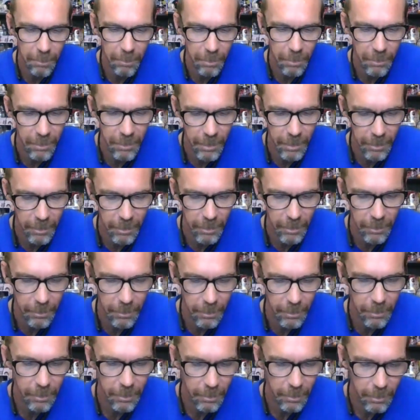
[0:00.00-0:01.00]
sentence,
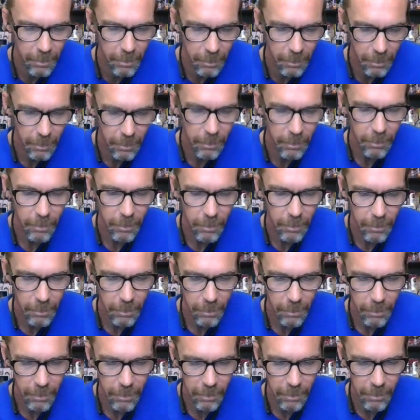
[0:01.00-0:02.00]

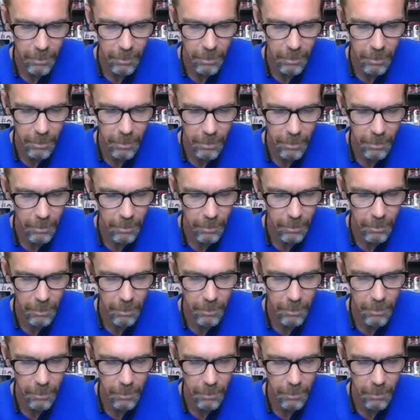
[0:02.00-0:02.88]
like Janine just did.